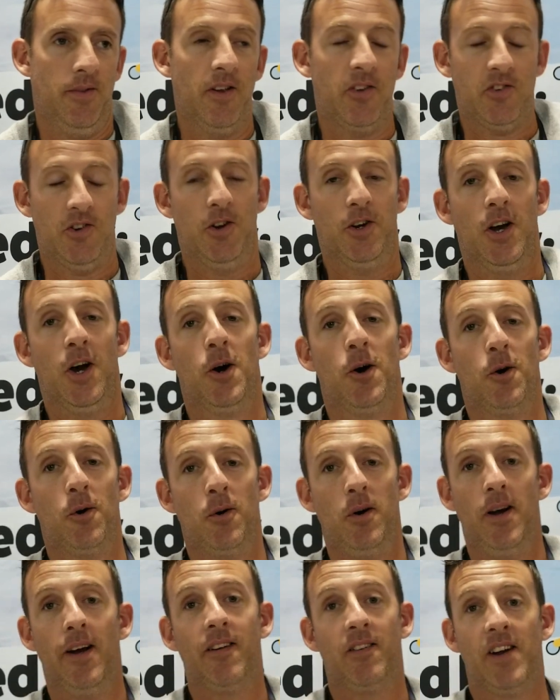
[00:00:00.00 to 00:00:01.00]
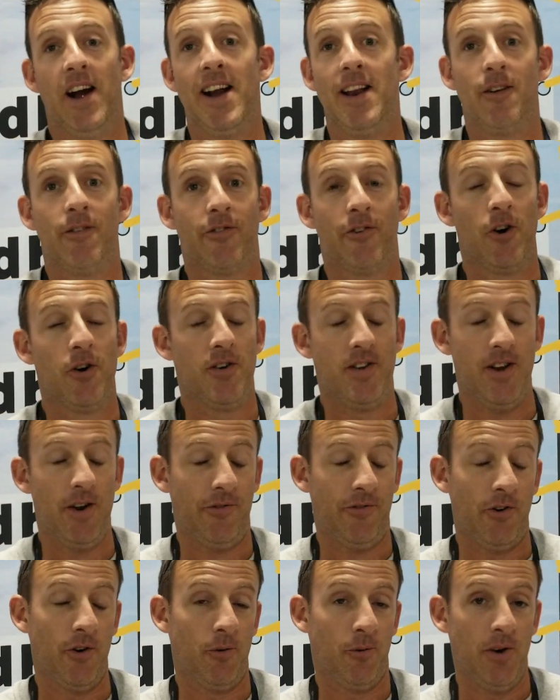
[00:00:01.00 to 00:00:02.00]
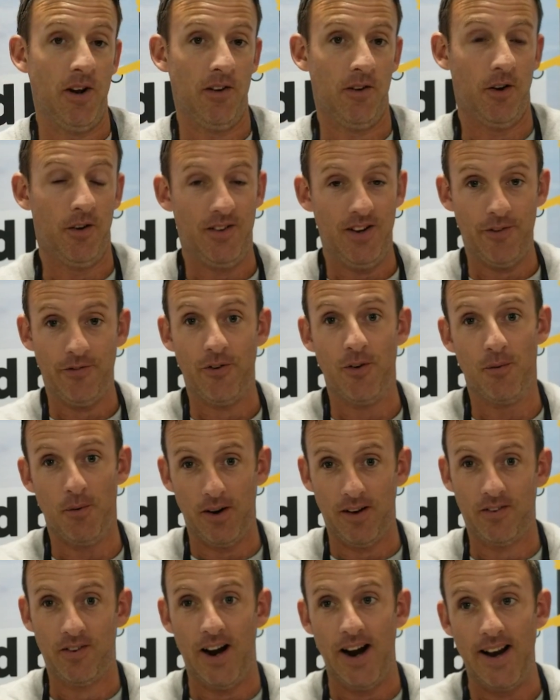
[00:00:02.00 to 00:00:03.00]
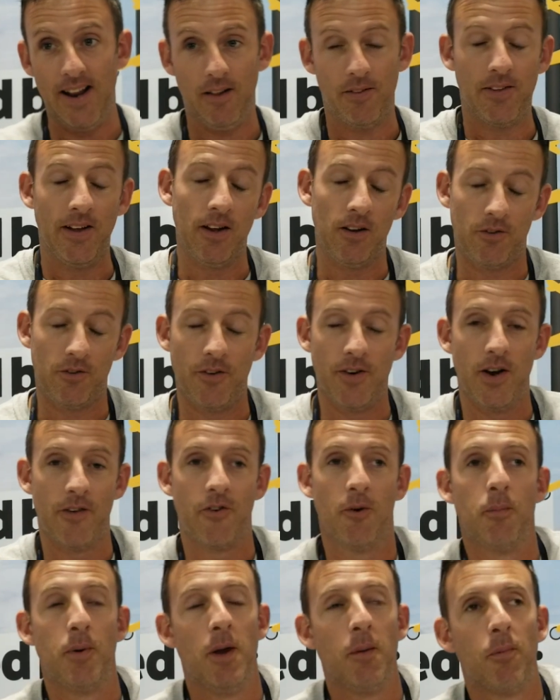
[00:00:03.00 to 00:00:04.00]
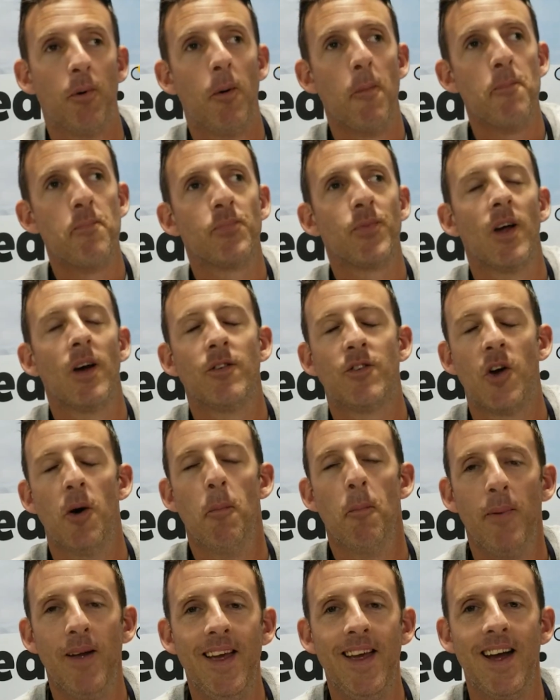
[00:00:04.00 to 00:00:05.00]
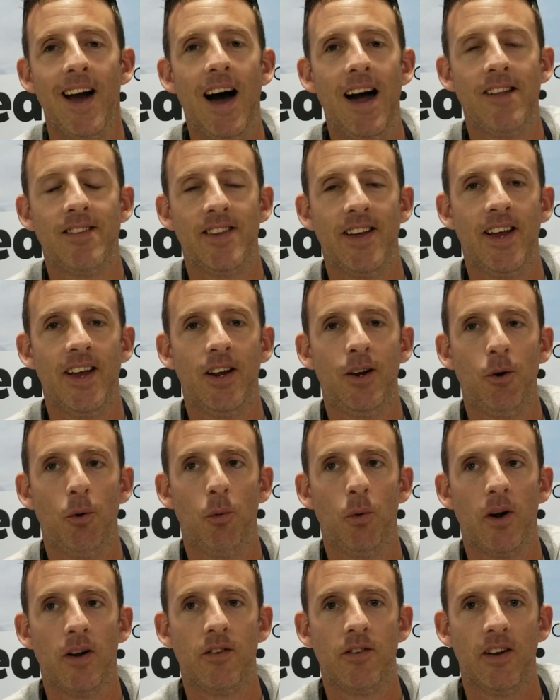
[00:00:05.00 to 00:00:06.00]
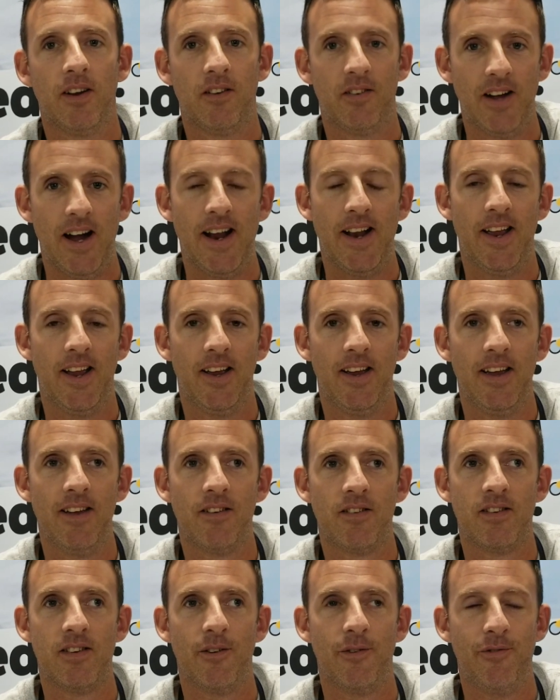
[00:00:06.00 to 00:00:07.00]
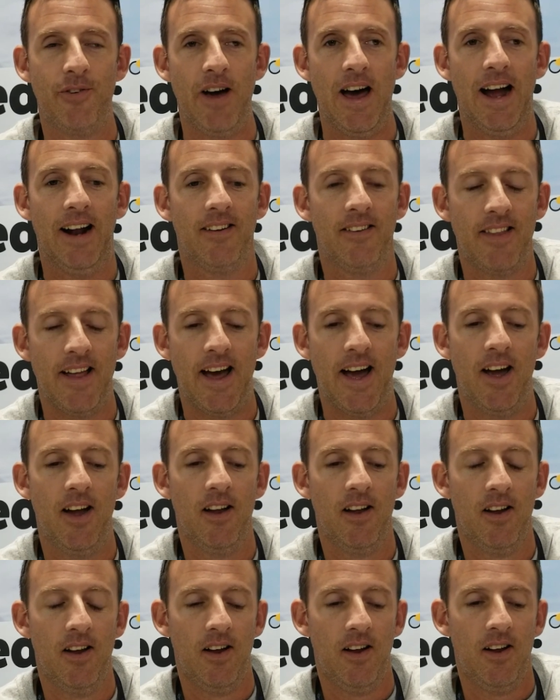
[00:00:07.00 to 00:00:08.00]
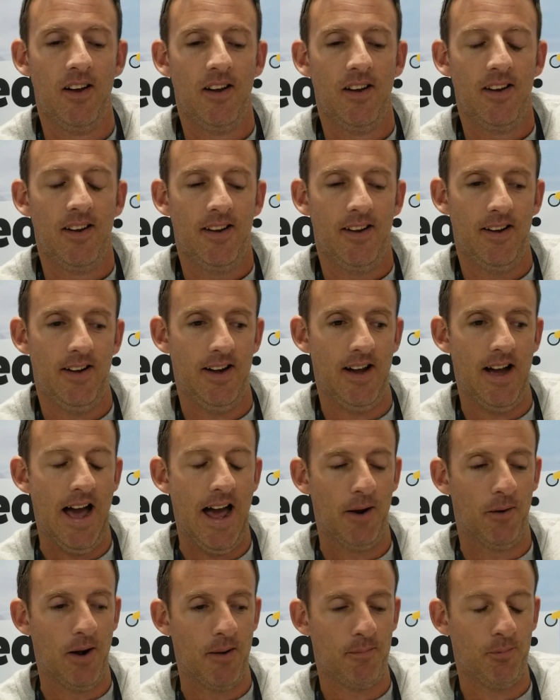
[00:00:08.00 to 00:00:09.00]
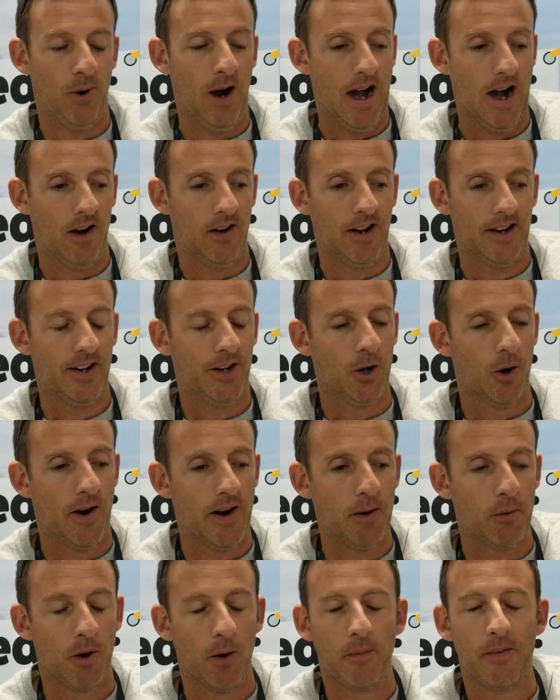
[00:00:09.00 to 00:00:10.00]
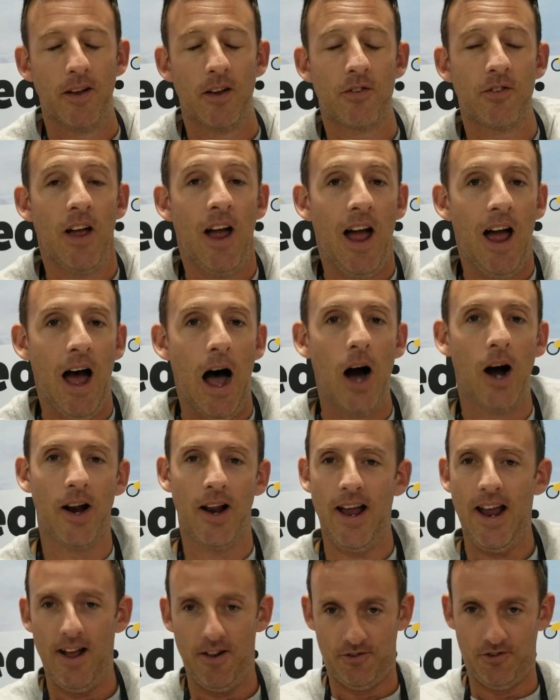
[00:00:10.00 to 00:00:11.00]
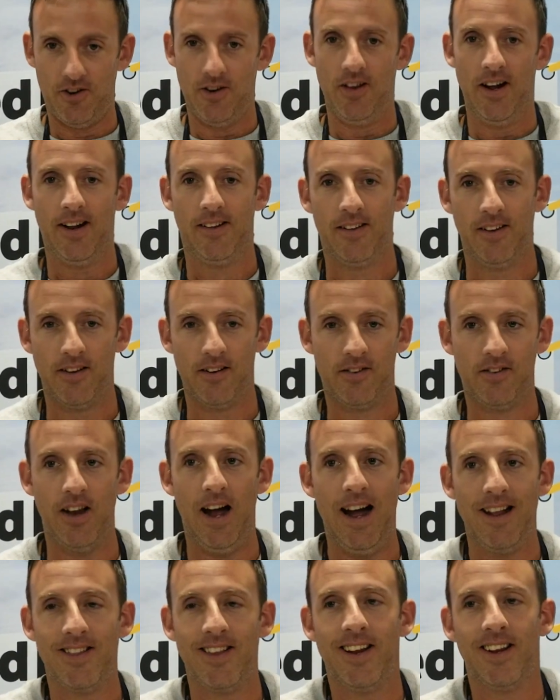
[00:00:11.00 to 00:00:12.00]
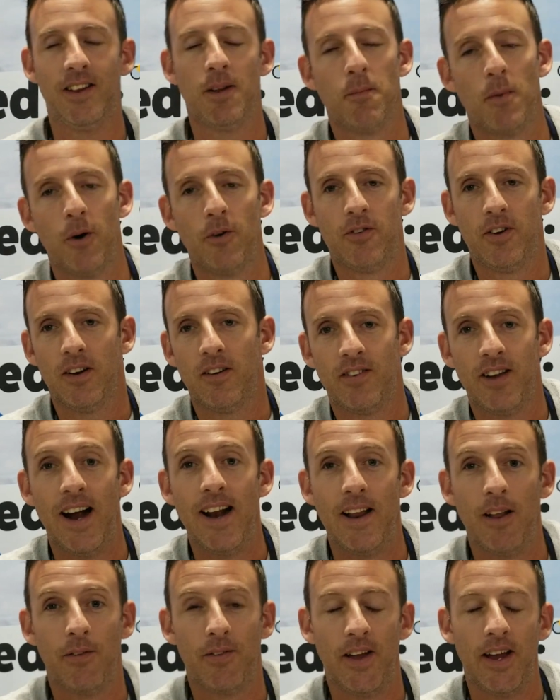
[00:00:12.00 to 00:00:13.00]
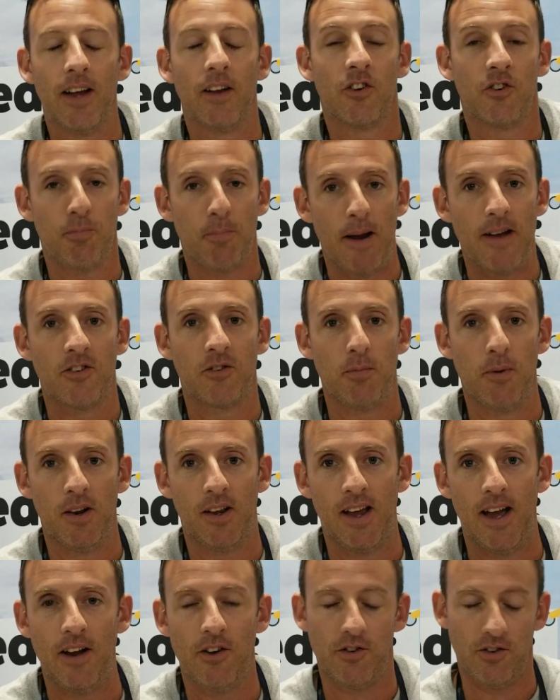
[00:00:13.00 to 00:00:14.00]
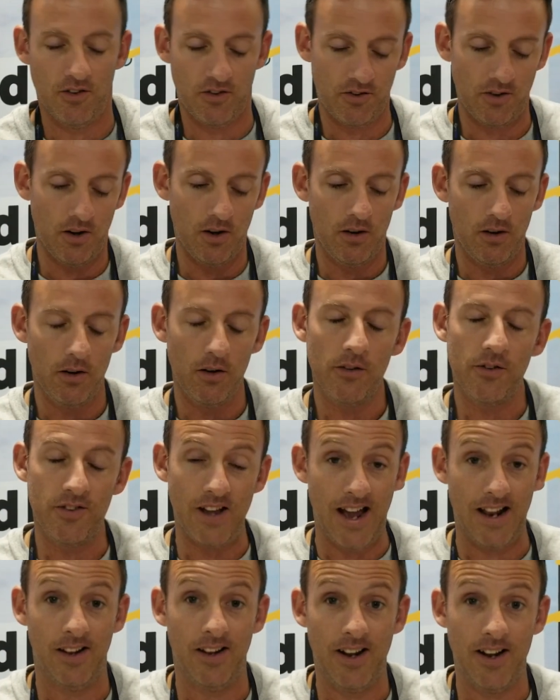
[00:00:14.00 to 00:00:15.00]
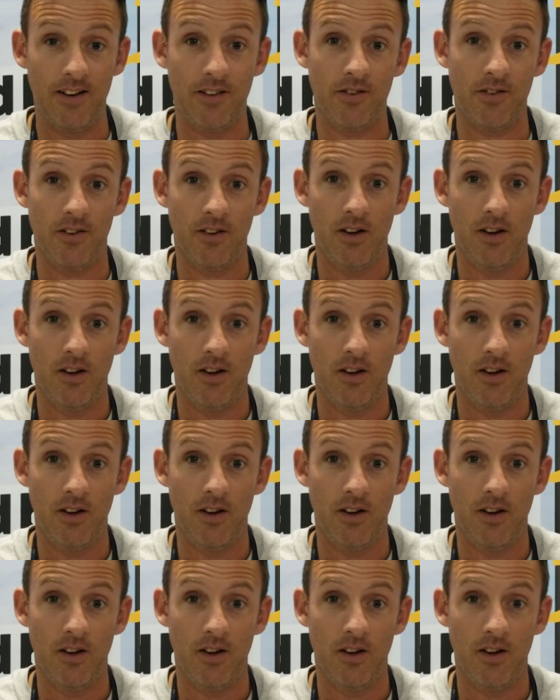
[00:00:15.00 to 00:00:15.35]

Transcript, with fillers: this can go exciting for different reasons, different exciting things for different people. To me, I think what's exciting is the fact that how do I, wow, I can go anywhere with this. I'm going to answer it like this. I think the most exciting thing is space communications. Satellites,